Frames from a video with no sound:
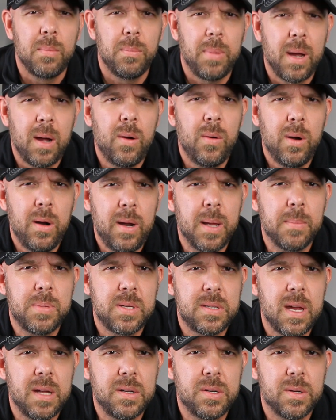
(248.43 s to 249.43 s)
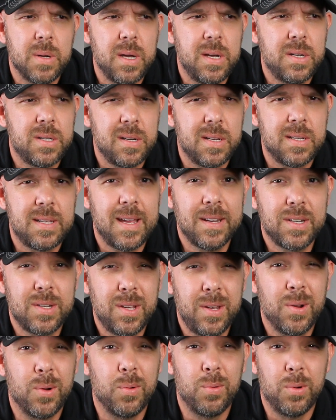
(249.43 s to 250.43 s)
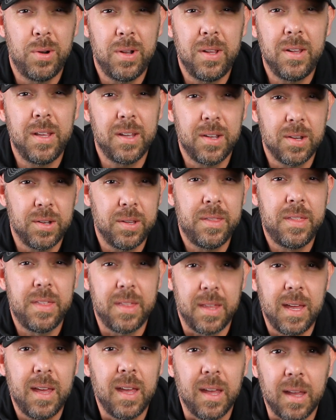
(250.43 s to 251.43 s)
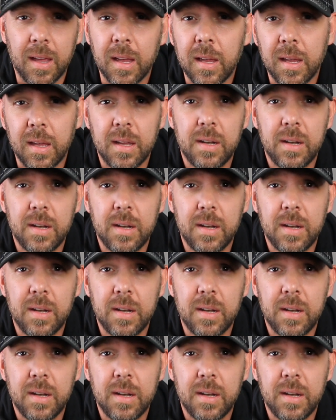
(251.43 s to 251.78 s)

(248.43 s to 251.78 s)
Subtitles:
power amp saturation is actually a really good thing.